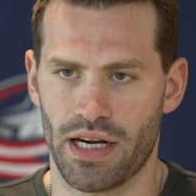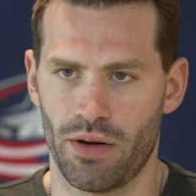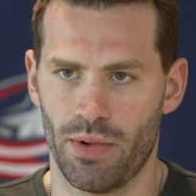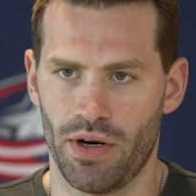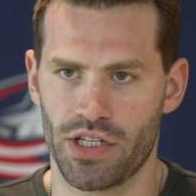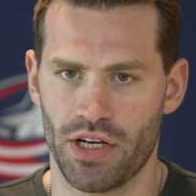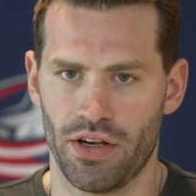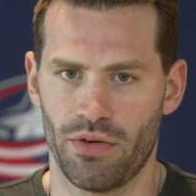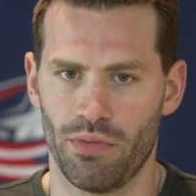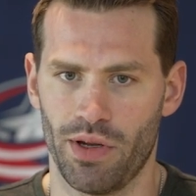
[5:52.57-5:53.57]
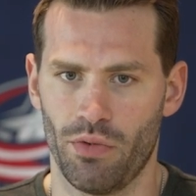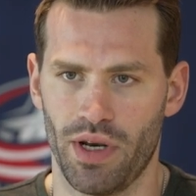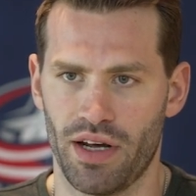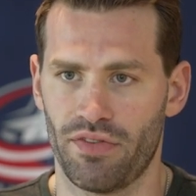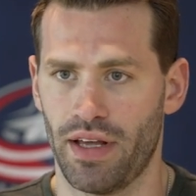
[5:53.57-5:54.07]
care about each other, and
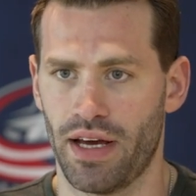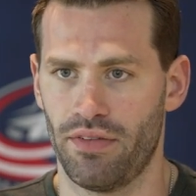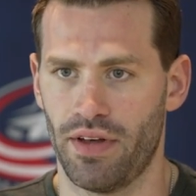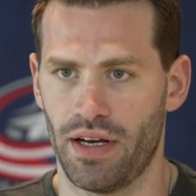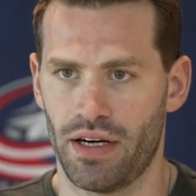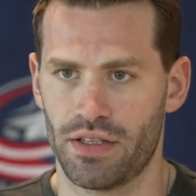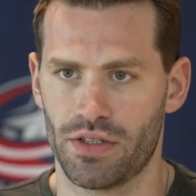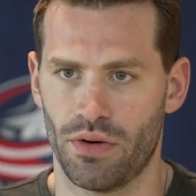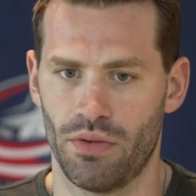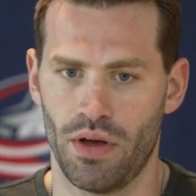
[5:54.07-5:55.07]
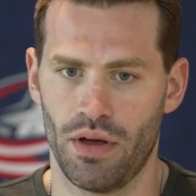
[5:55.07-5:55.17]
we definitely have that here. So